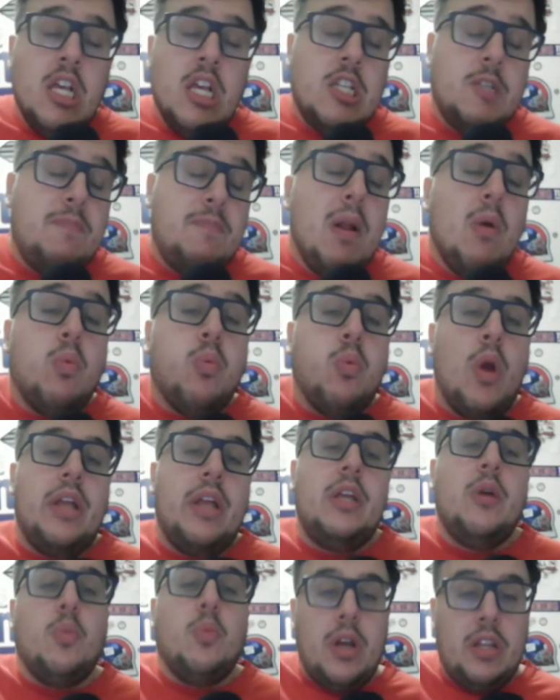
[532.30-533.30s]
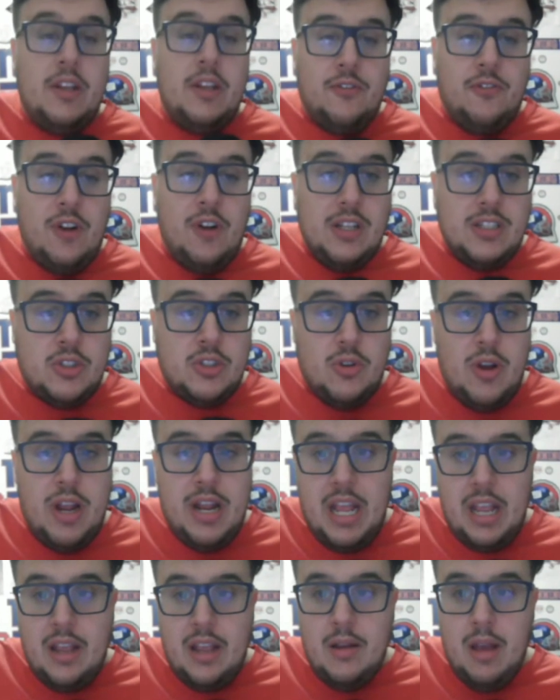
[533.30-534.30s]
it's been a really, really
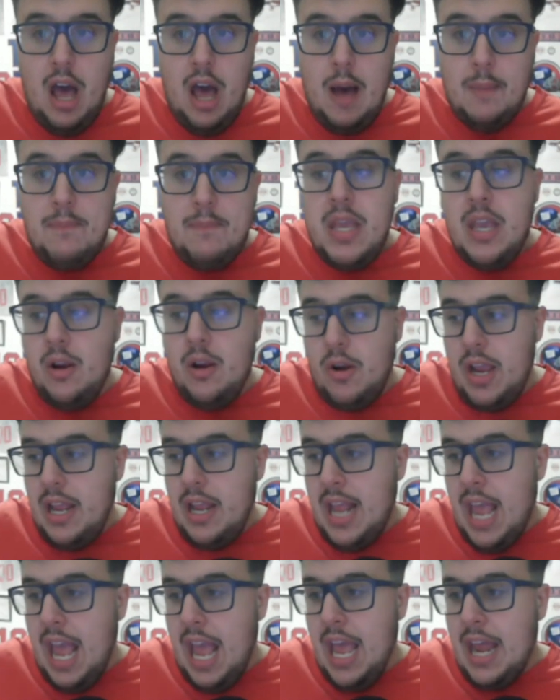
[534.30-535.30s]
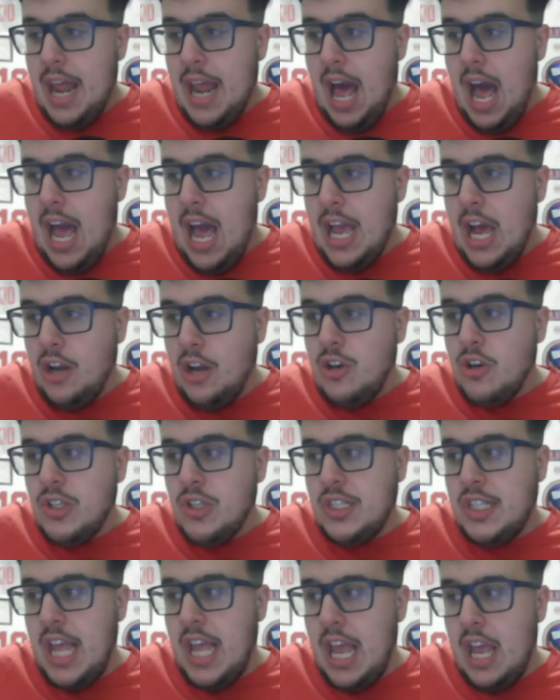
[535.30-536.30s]
frustrating period. And I
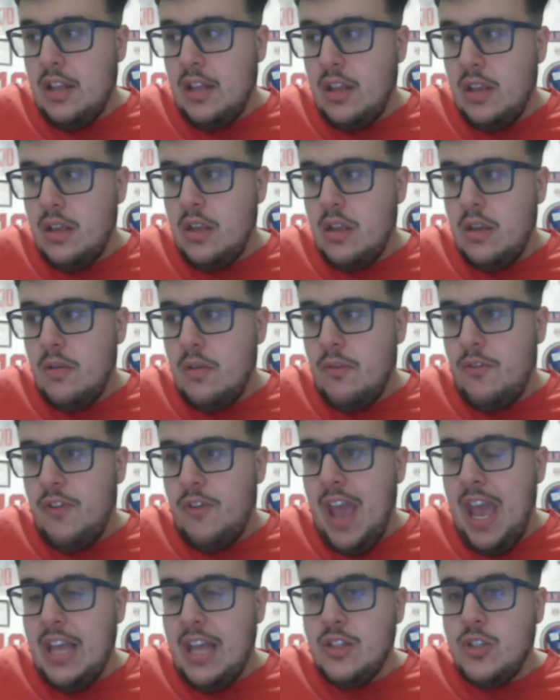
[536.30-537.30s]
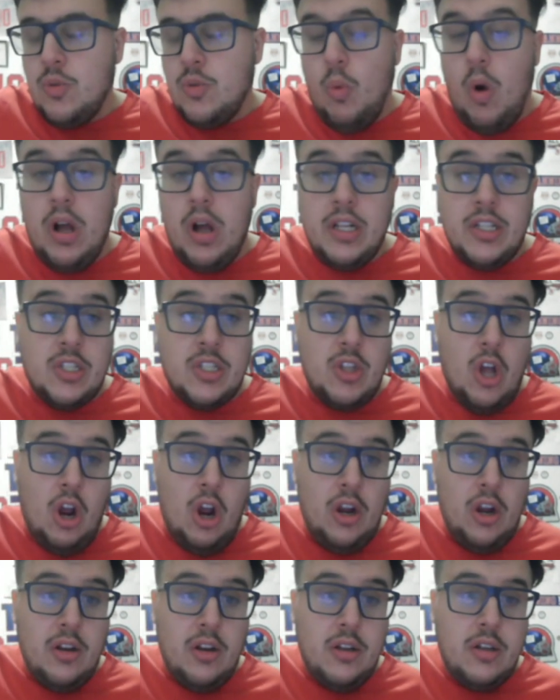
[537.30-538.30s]
understand fans want to
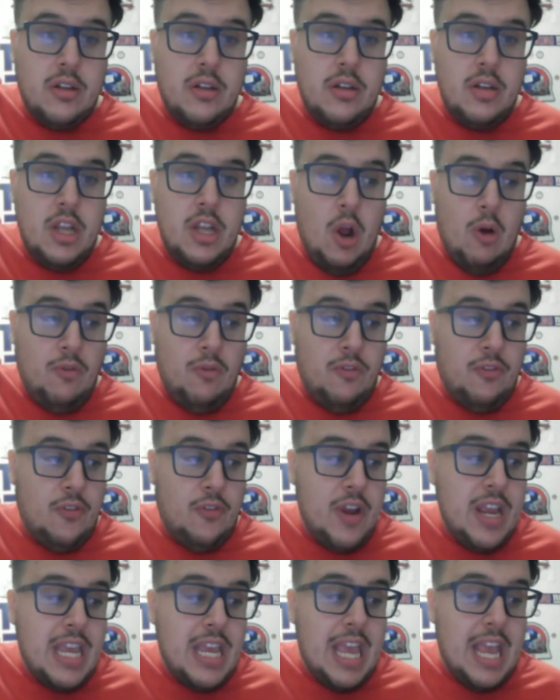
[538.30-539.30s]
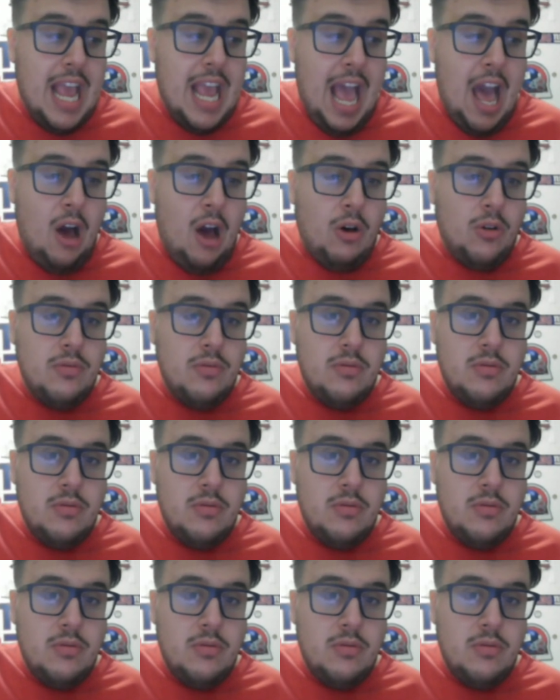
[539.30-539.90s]
start, freaking out,